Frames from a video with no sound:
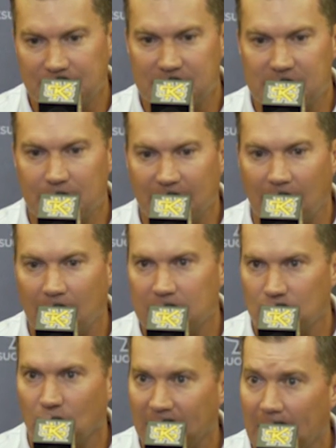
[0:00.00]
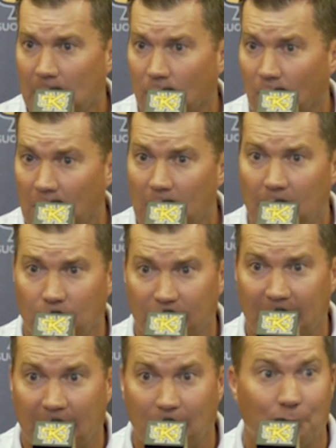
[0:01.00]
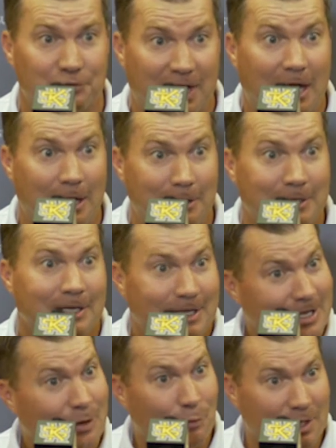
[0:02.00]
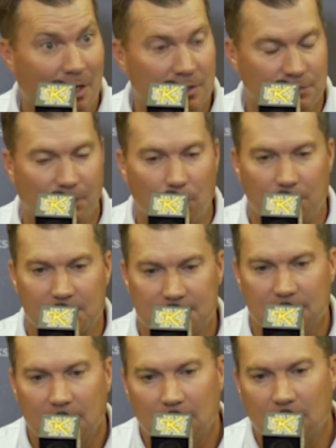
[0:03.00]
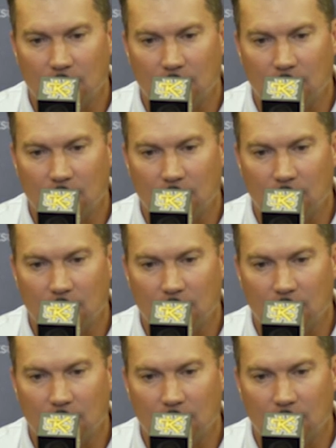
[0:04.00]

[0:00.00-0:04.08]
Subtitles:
just to be honest, we got a little hot and we got a little tired and we lost focus.